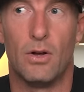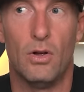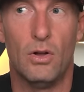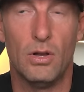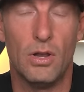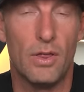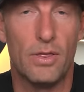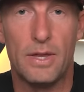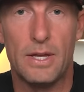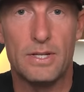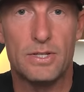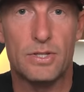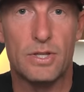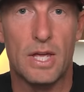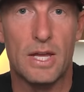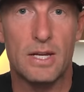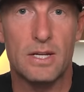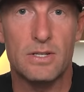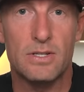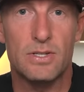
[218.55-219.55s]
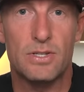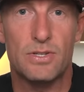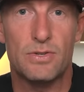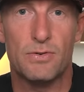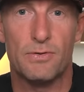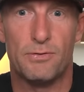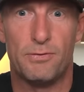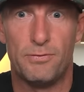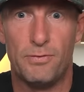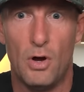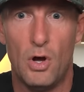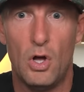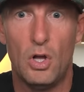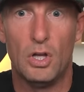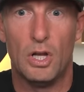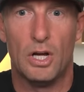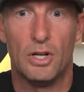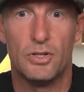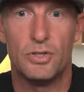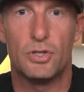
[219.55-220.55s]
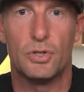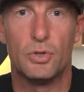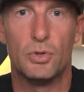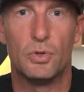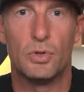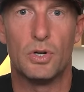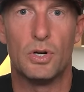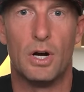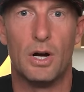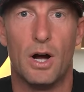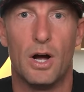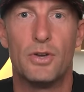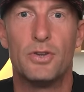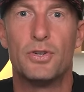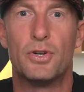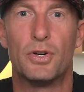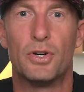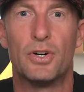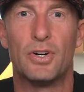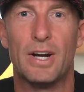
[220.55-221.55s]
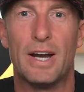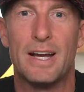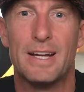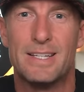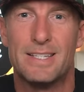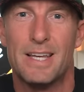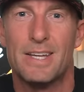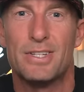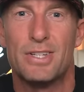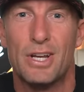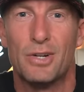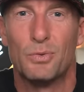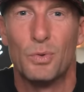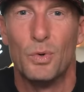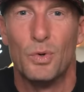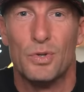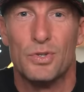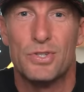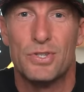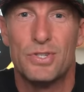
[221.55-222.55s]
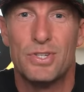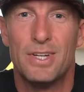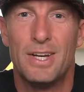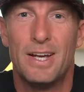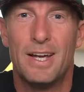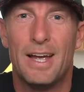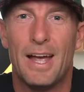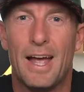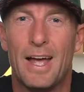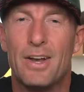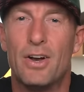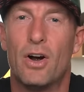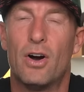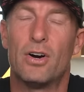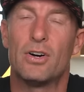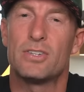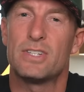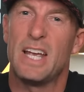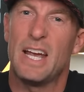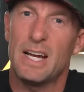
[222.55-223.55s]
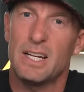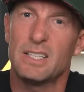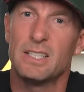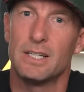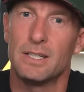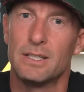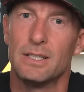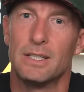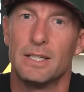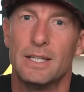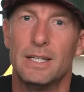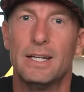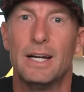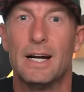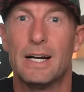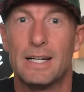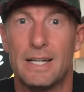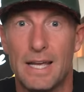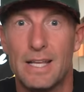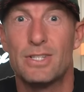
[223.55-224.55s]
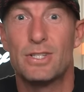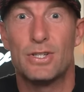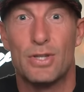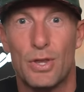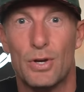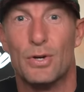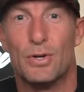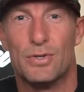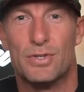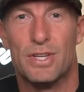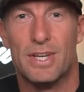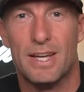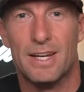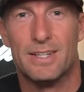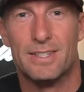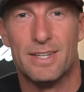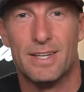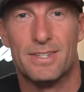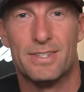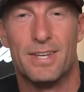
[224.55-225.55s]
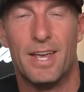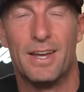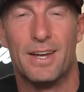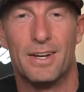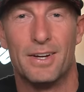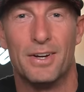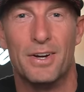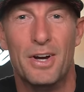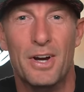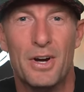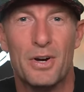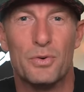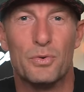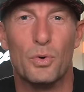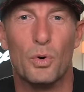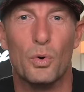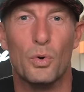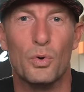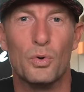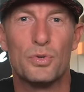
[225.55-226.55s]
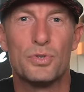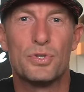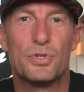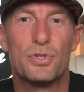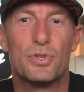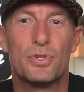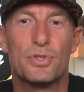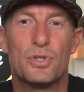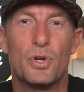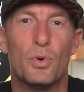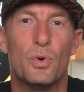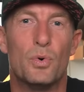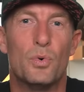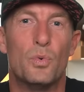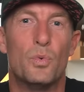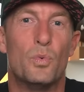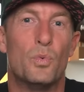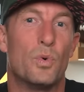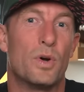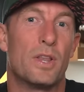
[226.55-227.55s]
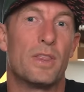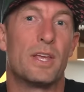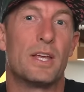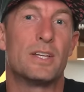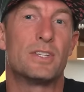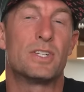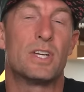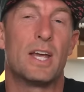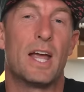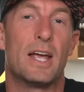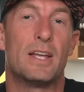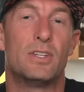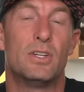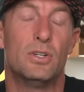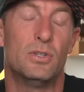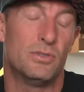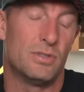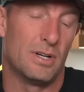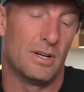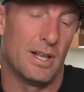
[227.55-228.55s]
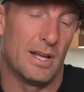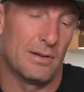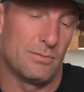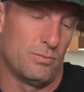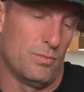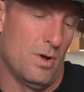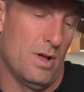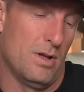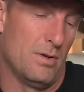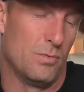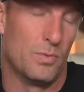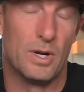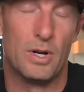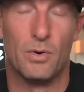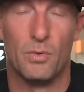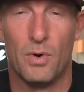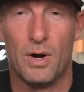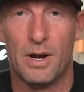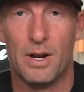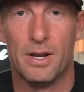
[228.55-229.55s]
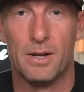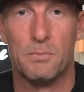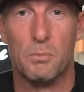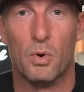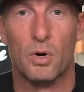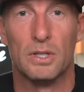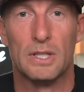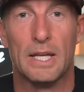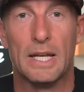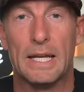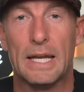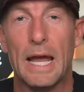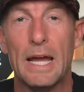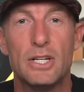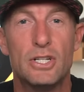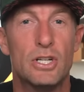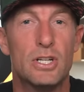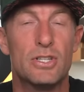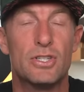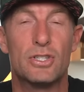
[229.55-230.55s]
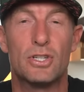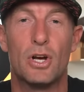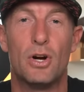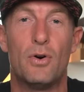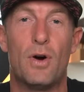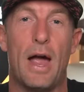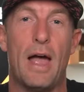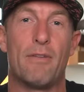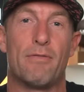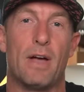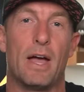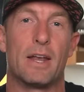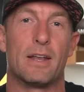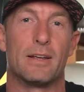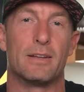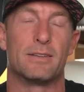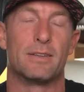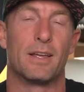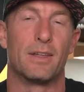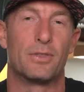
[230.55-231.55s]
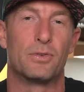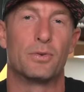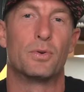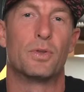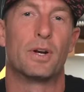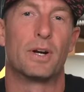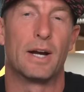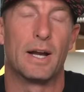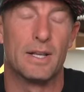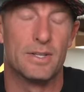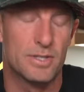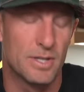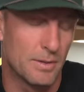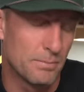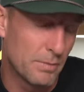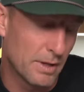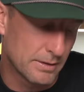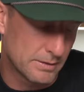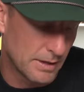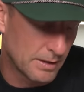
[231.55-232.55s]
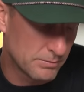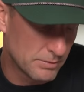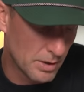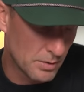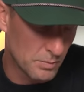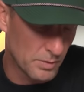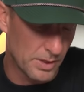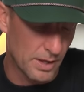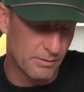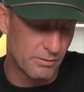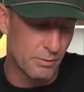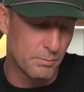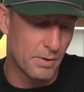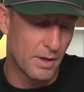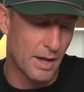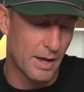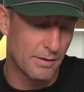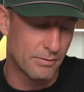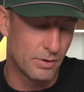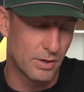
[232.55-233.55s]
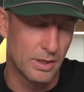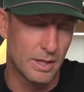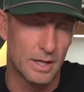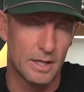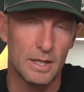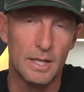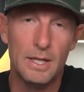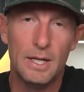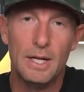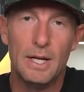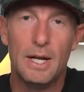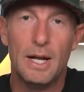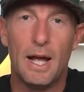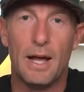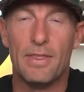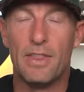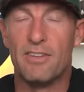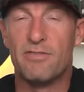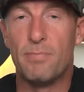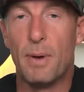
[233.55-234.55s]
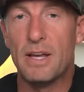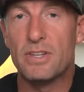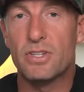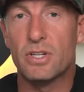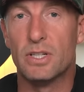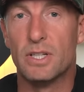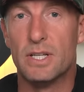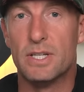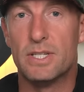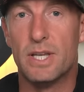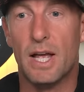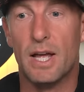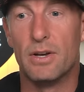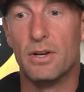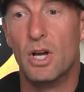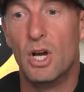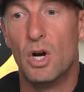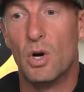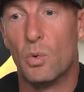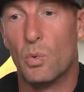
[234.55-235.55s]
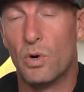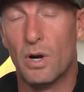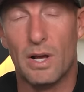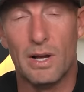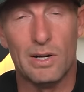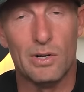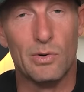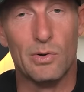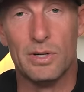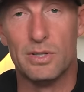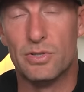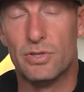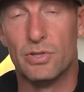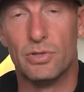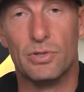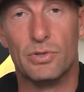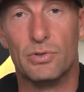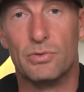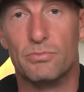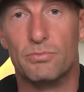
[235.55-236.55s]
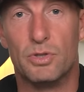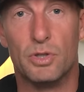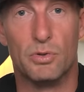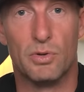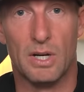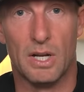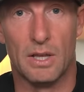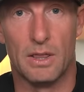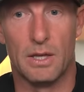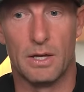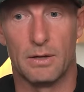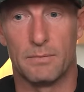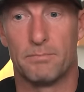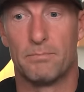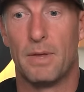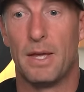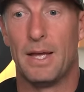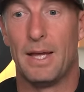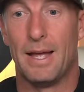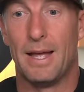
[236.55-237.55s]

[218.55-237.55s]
all of these things fall onto, under existing rules and are technically against those existing rules. So what did the NCAA do? They're like, well, we don't want any more litigation, so have at it. And they threw their hands up like they've done with every everything, and they've basically said we're not going to do anything.